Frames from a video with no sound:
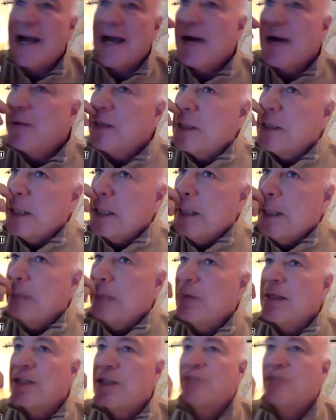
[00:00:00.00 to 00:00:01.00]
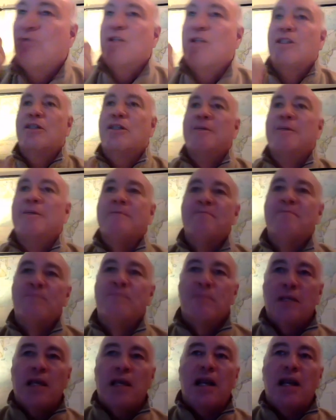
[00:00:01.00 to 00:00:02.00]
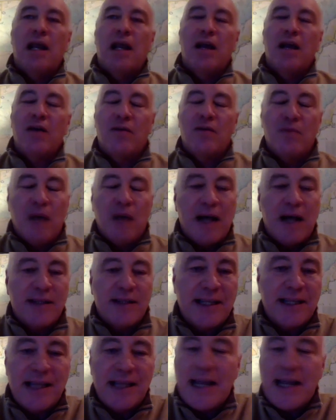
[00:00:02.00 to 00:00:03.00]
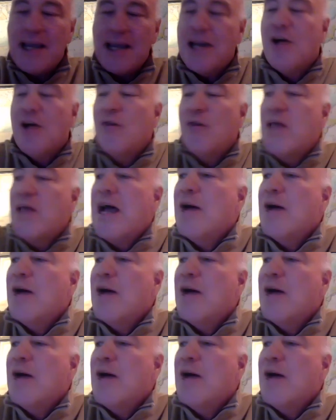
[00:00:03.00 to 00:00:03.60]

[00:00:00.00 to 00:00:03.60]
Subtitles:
which was, I'll take the heat on that one.